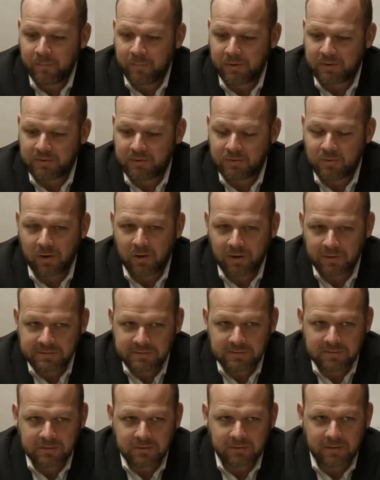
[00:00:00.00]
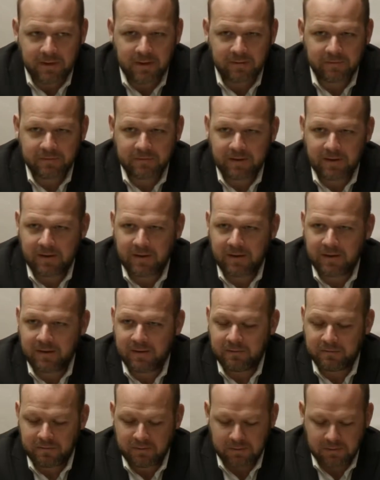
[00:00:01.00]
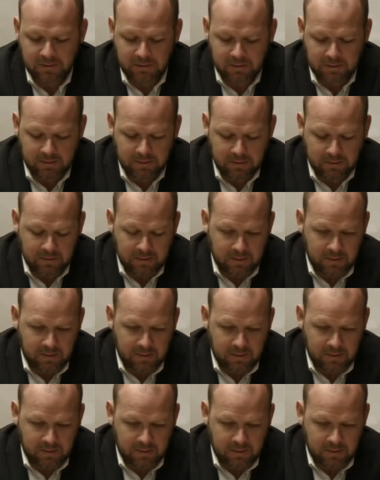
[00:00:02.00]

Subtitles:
but you also have to have the